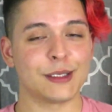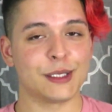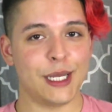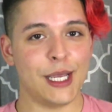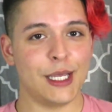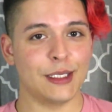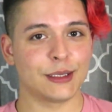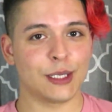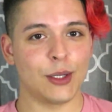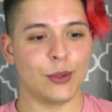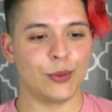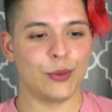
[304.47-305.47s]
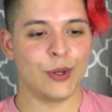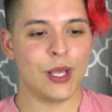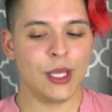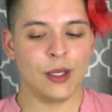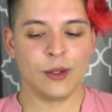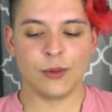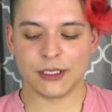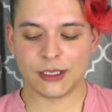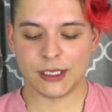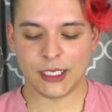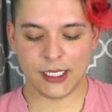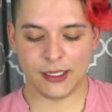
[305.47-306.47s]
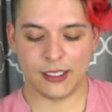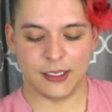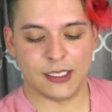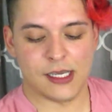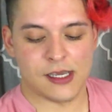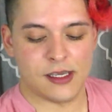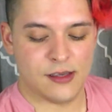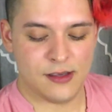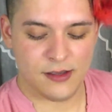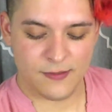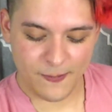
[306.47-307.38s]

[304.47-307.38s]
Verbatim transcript: today. So what's today? The 2nd?